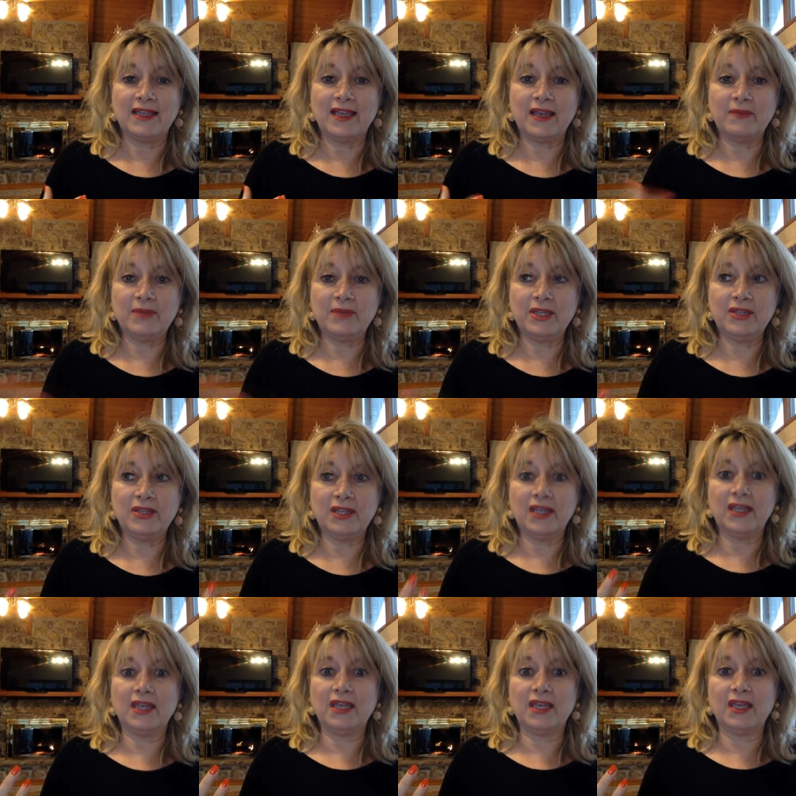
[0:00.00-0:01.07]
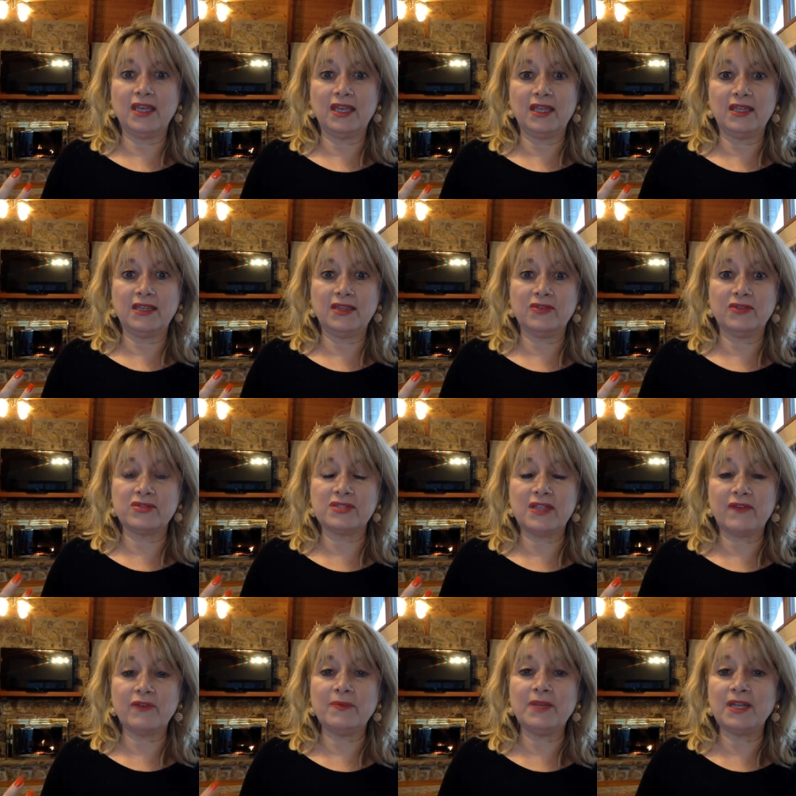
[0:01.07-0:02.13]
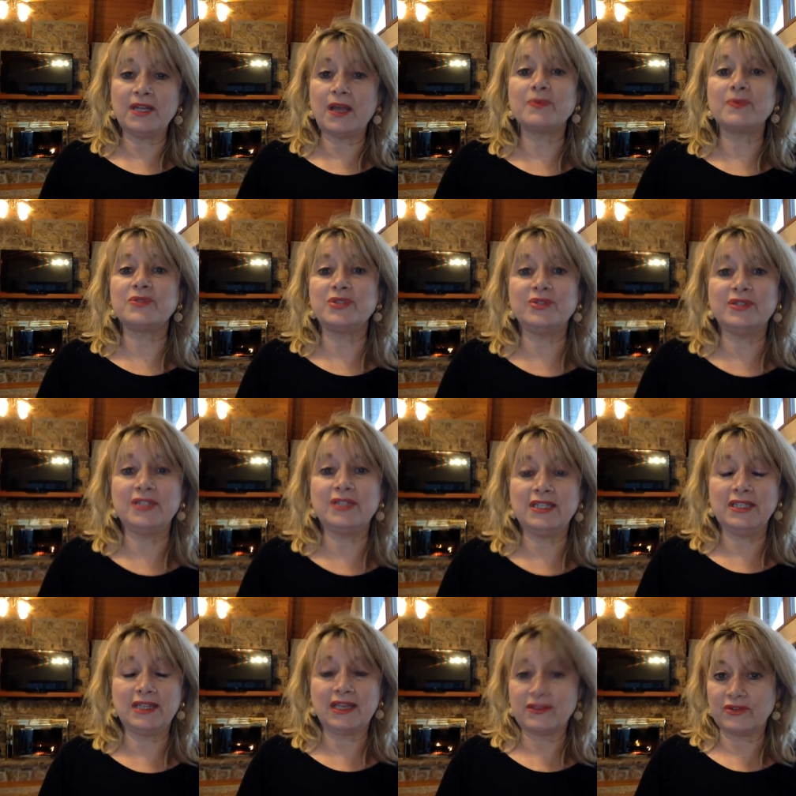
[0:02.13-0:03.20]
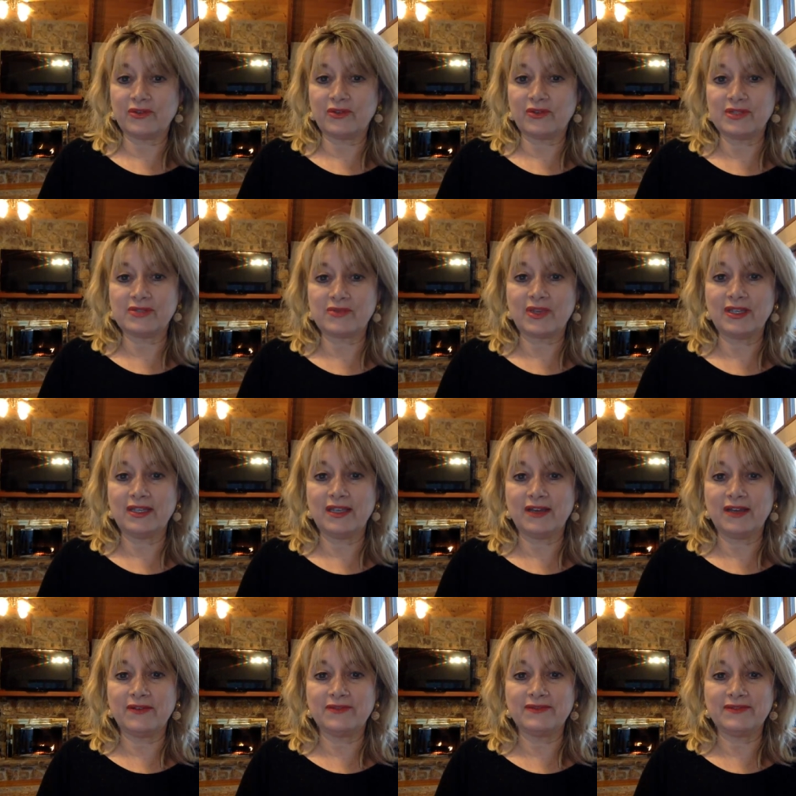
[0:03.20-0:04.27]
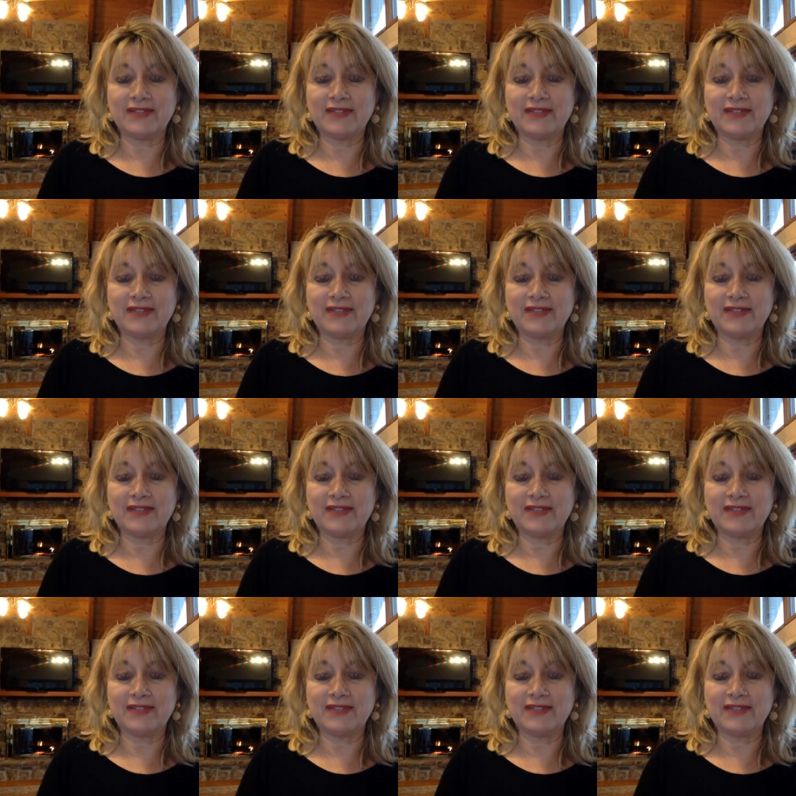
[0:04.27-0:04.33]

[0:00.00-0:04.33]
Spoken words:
I mean, there's never been an opportunity like there is right now.